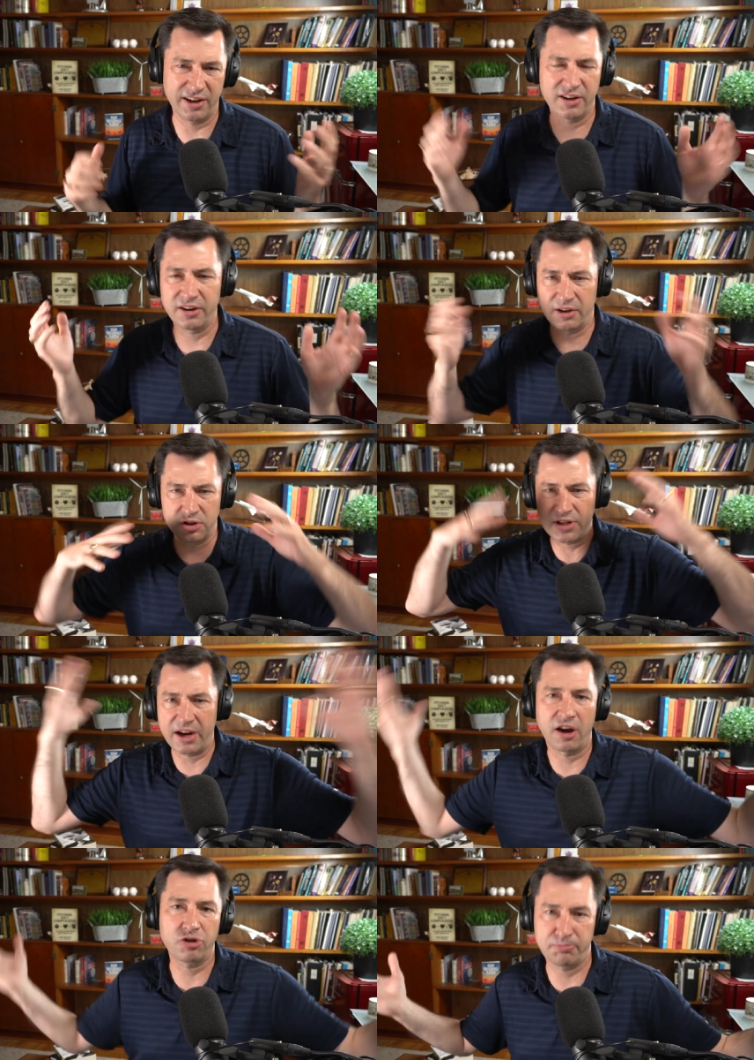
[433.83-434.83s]
There's not
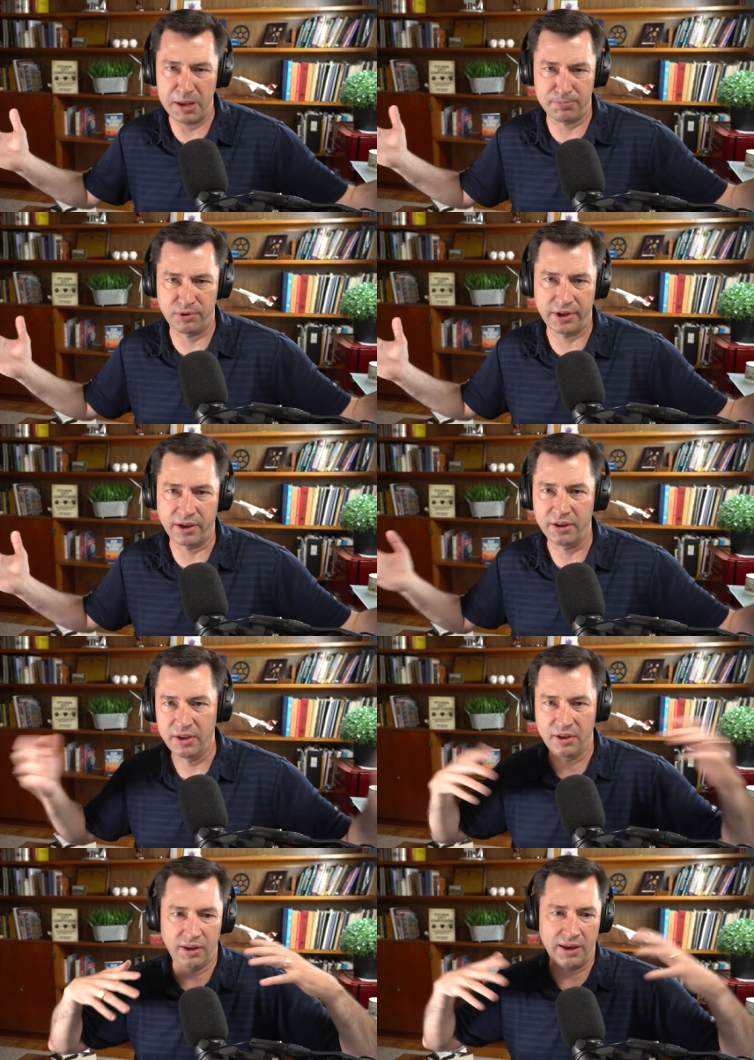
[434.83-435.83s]
100 people in a
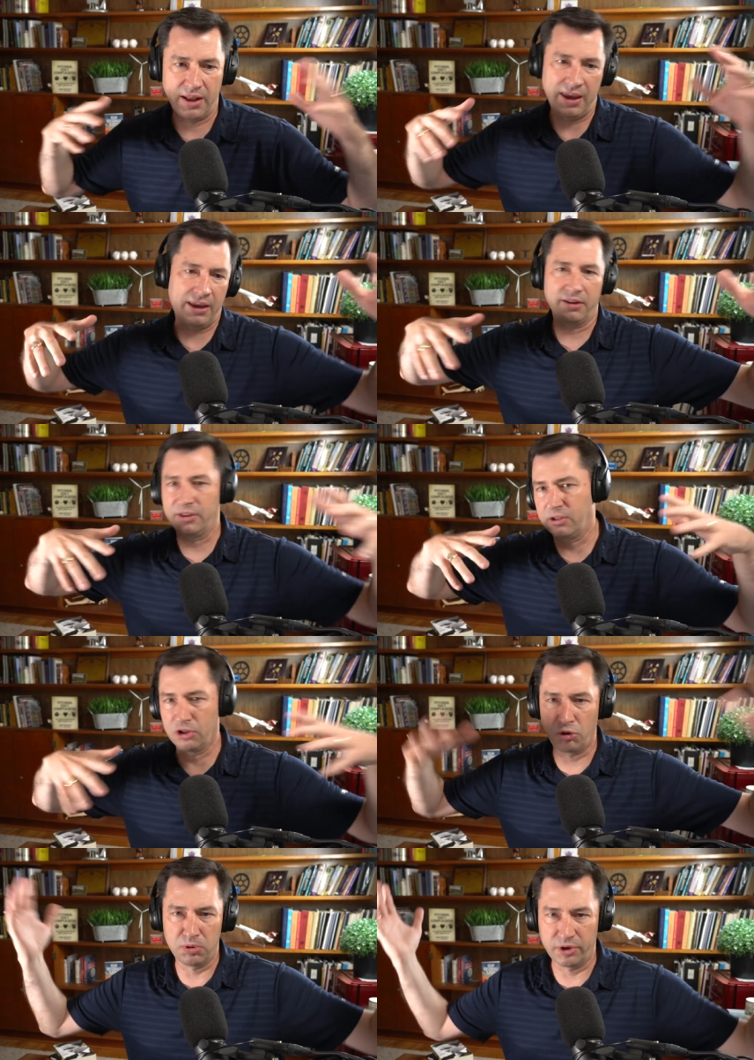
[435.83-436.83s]
in a
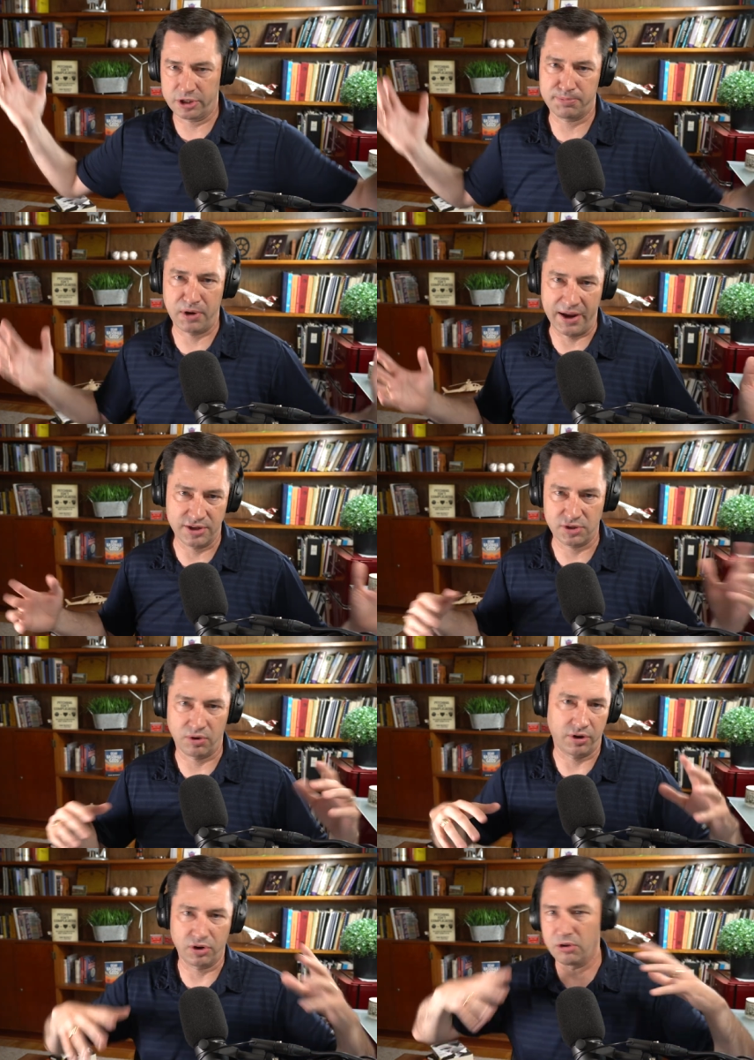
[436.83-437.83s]
Global Express
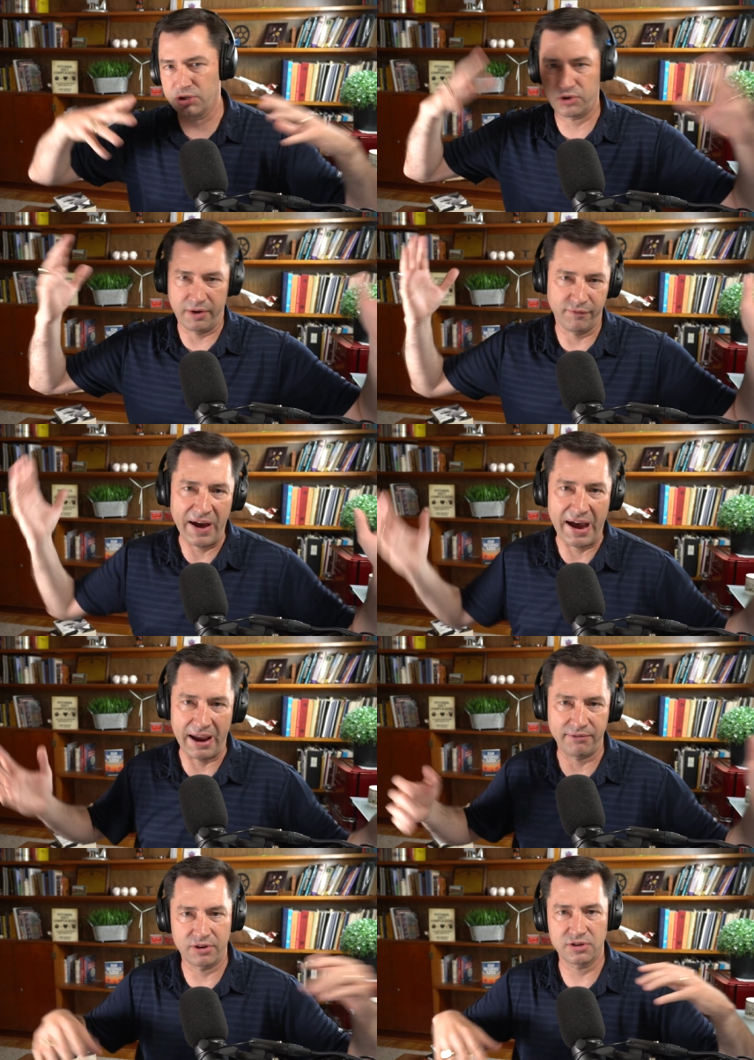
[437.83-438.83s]
or Gulfstream
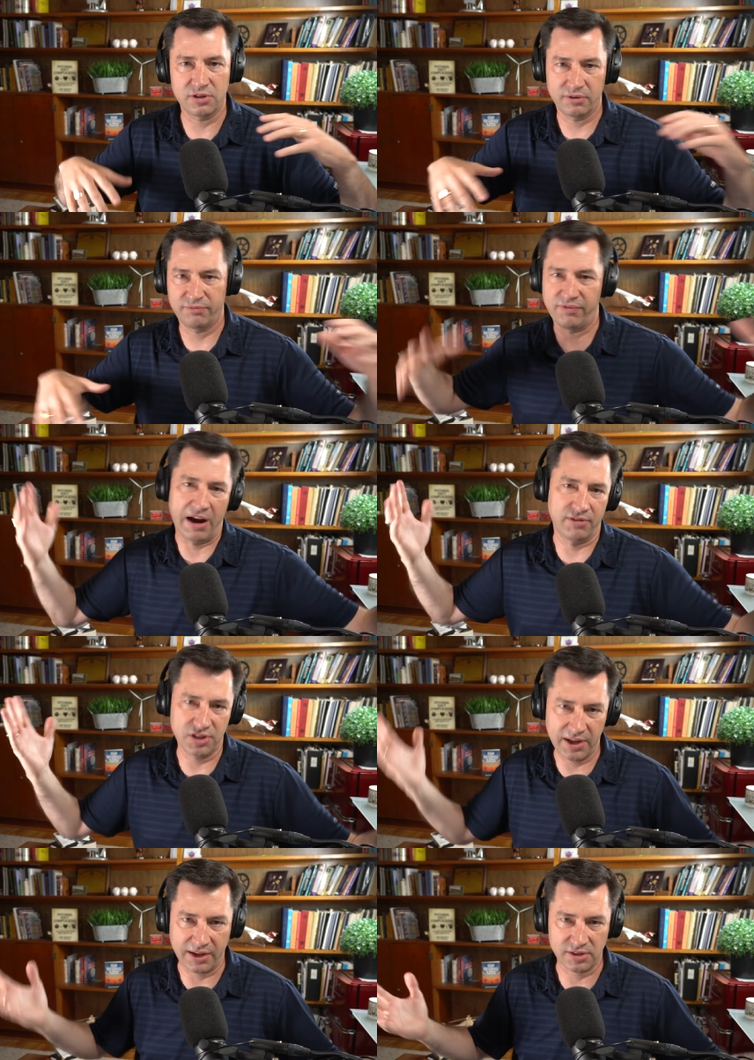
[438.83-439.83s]
5. There's five or
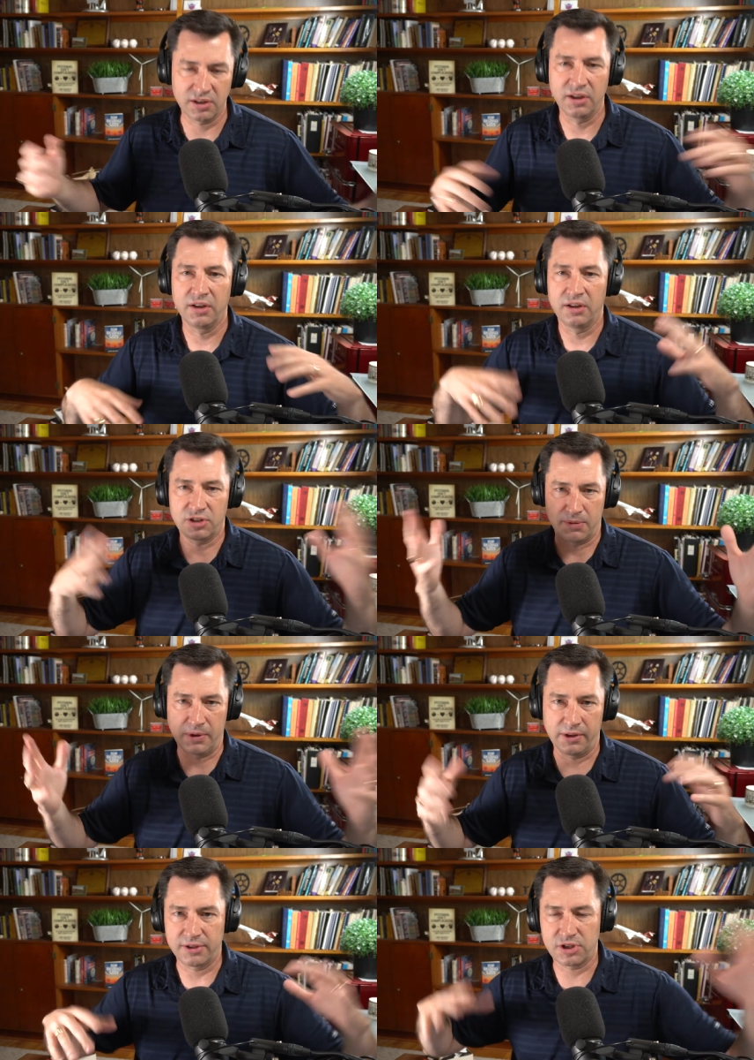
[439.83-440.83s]
six
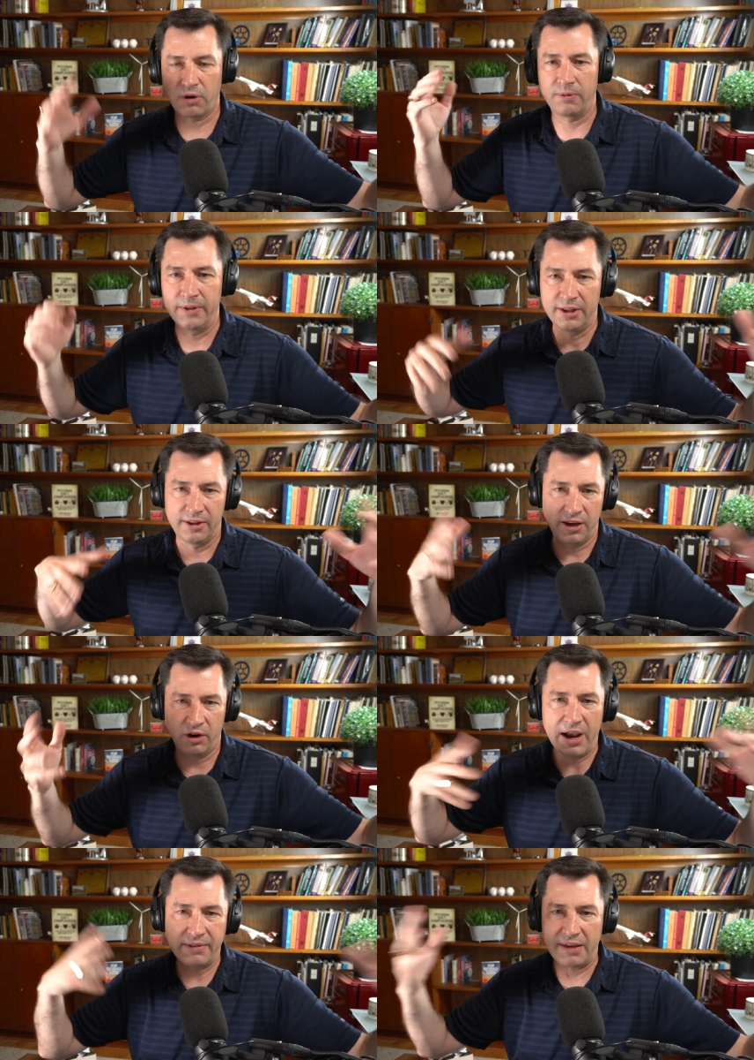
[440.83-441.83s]
typically. So you
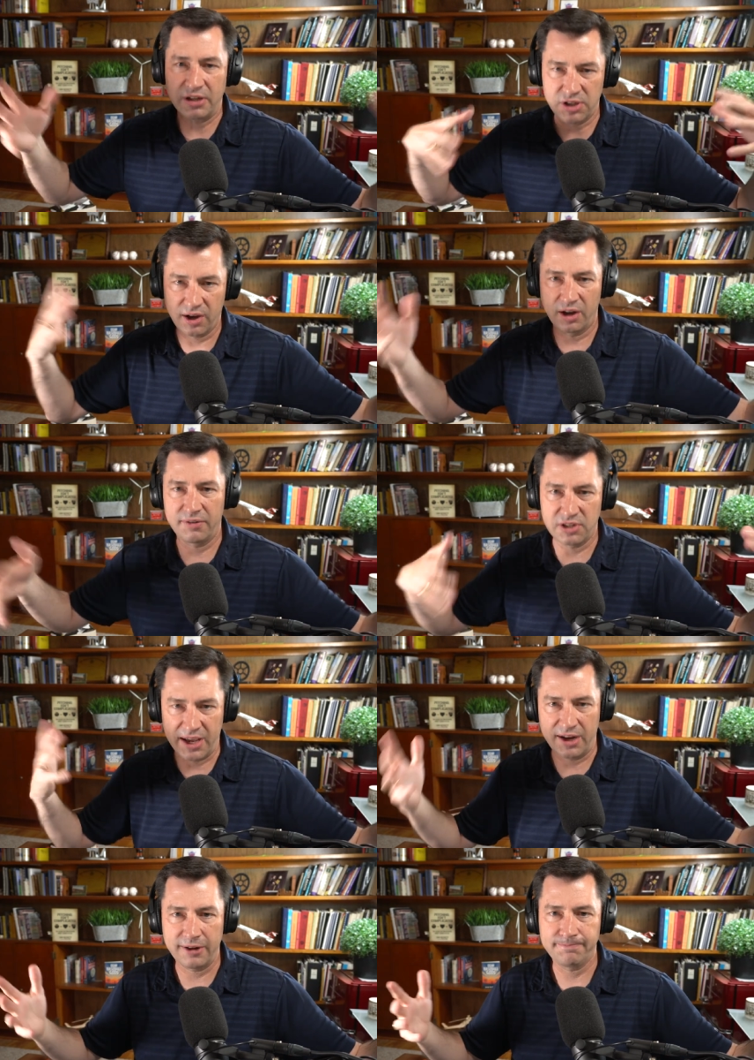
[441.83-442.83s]
don't have to have a ton of
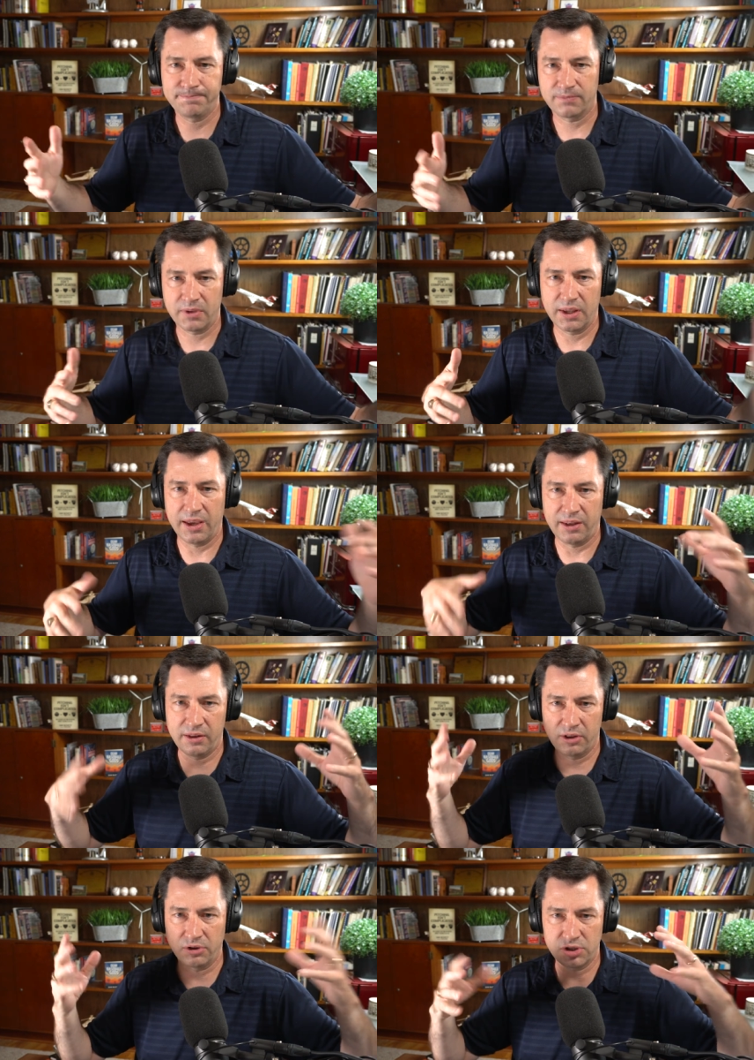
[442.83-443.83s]
data,
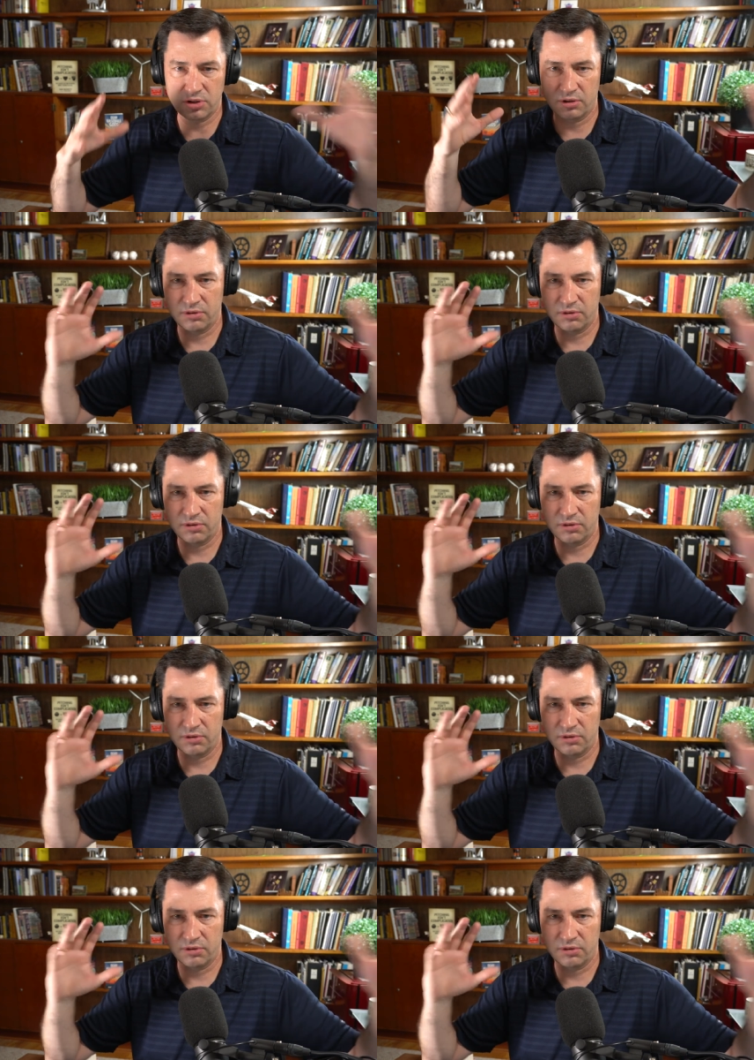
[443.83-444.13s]
and those